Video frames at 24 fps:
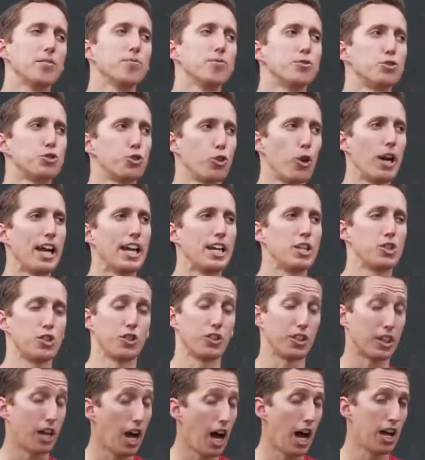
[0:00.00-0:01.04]
phrase
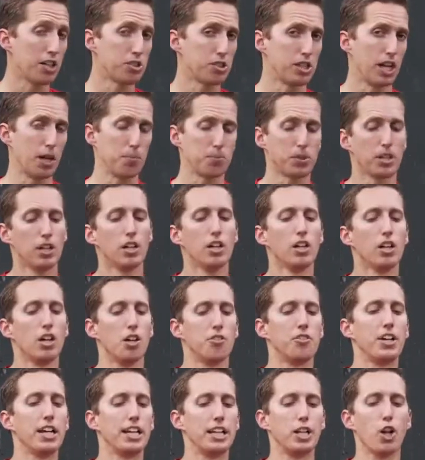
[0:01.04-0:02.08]
or the concept
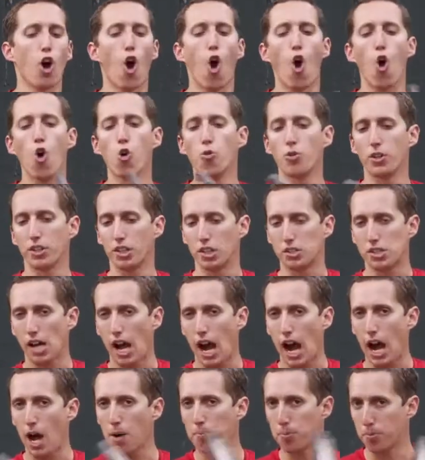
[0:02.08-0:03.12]
of hitting over the
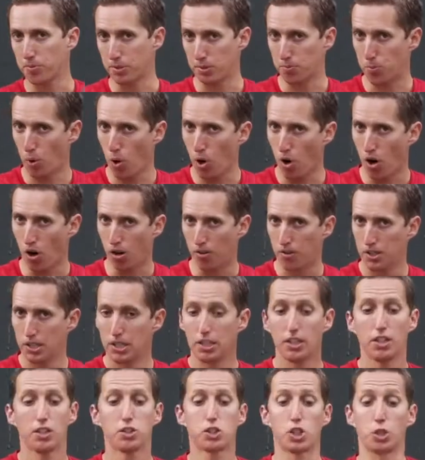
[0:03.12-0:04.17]
top of the ball
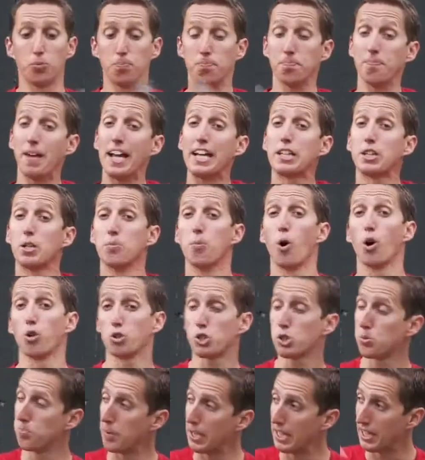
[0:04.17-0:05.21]
to make the ball
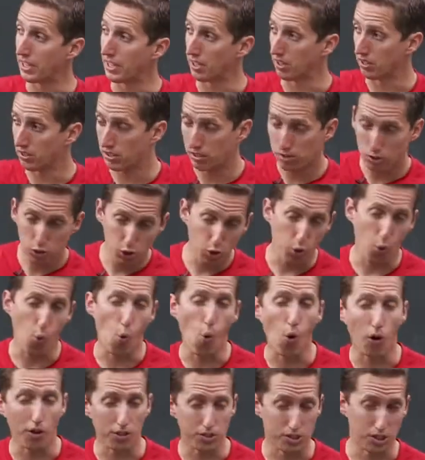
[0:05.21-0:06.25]
spin
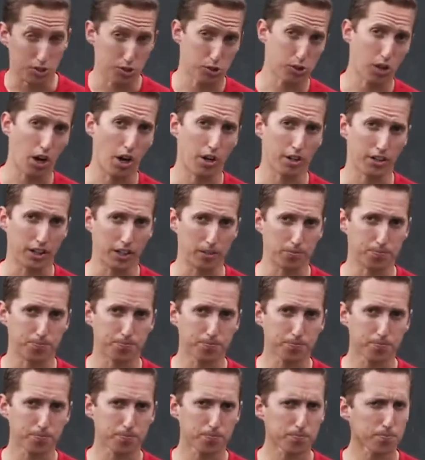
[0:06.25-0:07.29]
towards its target.
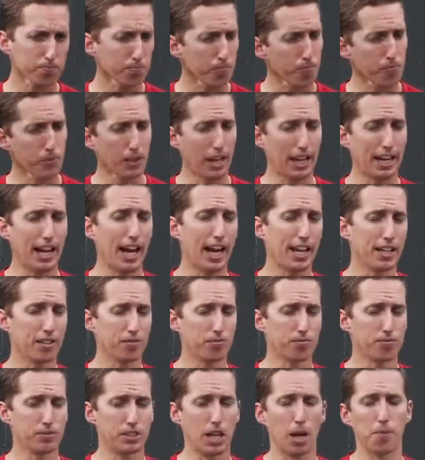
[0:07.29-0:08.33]
And I
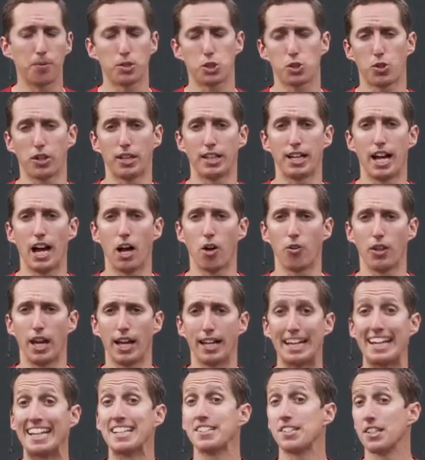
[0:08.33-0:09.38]
demonstrated how
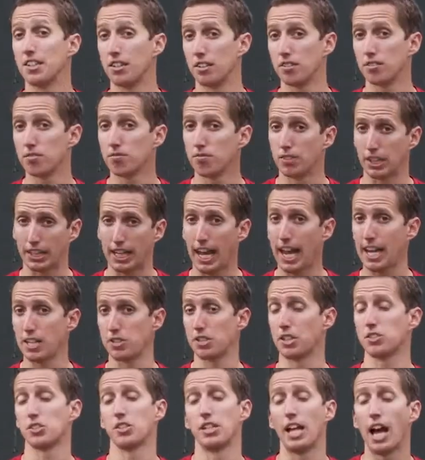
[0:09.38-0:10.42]
that isn't the case.
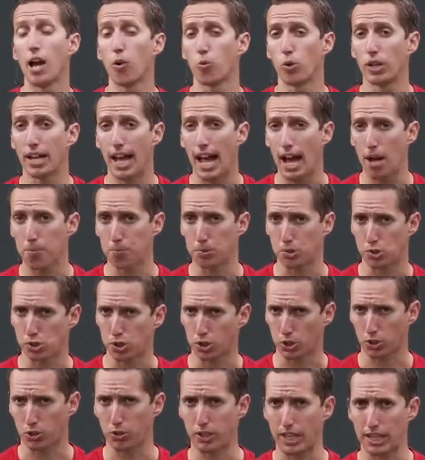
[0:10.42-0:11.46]
That's not what happens
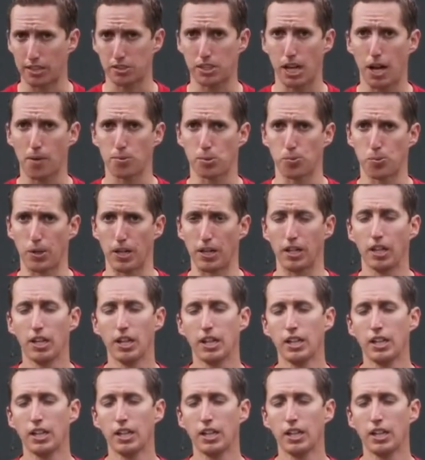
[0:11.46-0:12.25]
to create topspin.